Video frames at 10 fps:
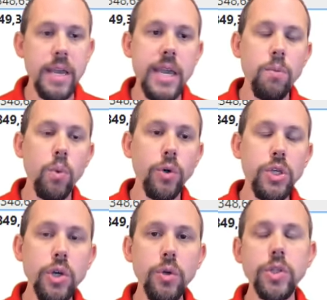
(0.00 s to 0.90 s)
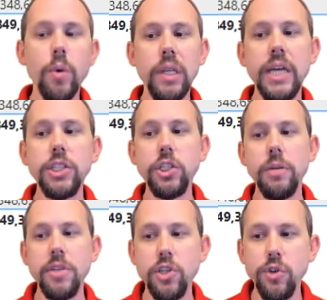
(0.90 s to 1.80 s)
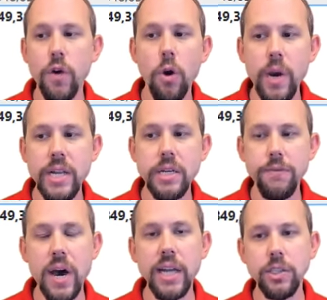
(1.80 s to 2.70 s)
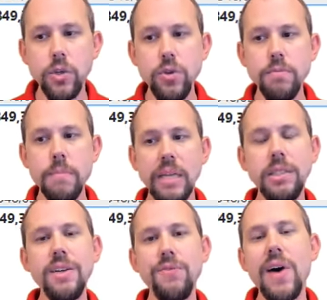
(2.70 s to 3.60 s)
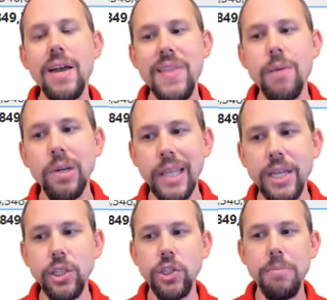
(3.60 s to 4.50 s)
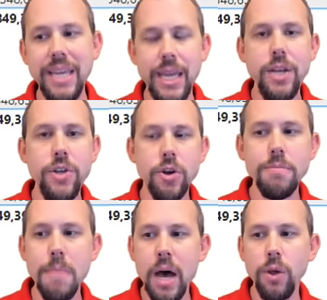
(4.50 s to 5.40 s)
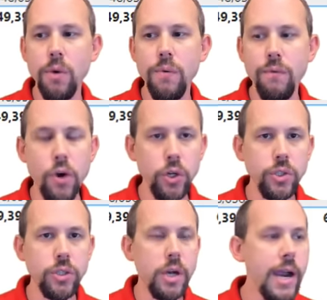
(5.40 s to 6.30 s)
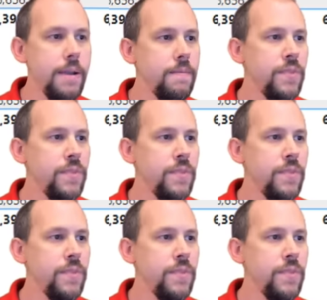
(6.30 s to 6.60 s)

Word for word: It will use a relationship that you've already defined. So you must define that relationship in your model first, all right?